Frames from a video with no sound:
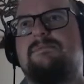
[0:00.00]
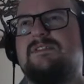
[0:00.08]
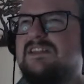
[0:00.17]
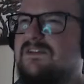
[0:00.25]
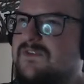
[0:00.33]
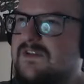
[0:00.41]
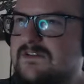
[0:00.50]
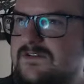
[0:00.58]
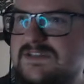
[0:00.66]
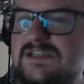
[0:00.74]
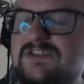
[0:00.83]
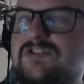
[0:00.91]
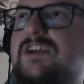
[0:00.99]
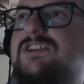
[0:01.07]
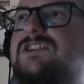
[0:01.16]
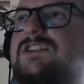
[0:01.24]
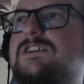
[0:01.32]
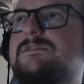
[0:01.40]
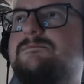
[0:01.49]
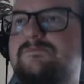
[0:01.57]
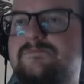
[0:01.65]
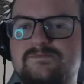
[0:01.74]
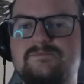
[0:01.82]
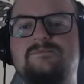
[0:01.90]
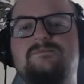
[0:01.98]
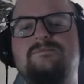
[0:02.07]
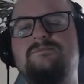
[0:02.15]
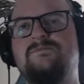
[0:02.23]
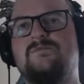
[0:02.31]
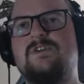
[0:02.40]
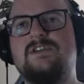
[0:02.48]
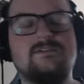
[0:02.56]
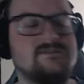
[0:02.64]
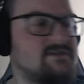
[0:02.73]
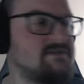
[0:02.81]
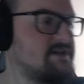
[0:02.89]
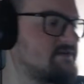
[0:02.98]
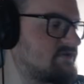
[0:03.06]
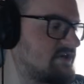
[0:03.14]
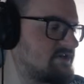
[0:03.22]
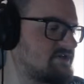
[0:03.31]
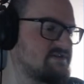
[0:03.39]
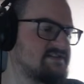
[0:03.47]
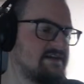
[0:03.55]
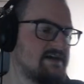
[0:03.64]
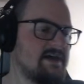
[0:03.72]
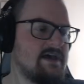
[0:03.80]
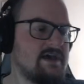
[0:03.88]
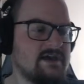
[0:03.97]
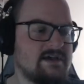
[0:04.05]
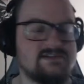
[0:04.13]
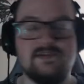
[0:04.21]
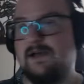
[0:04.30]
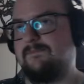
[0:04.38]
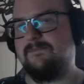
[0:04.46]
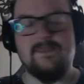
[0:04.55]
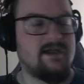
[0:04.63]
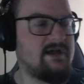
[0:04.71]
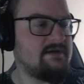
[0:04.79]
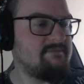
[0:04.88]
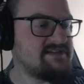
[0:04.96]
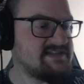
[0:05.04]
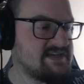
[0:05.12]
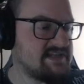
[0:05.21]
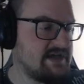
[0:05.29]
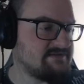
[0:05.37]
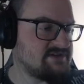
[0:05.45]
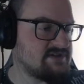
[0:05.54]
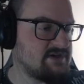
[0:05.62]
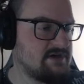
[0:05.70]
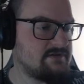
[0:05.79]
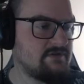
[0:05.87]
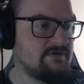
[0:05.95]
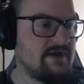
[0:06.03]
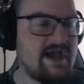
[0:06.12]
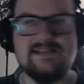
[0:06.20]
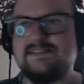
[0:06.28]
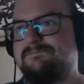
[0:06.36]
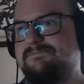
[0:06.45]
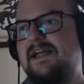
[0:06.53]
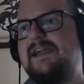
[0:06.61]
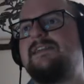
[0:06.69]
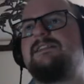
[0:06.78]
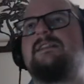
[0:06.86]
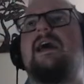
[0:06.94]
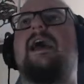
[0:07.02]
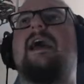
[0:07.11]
bit different consideration when it comes to the illustrations. So yeah, basically I'm just going to explain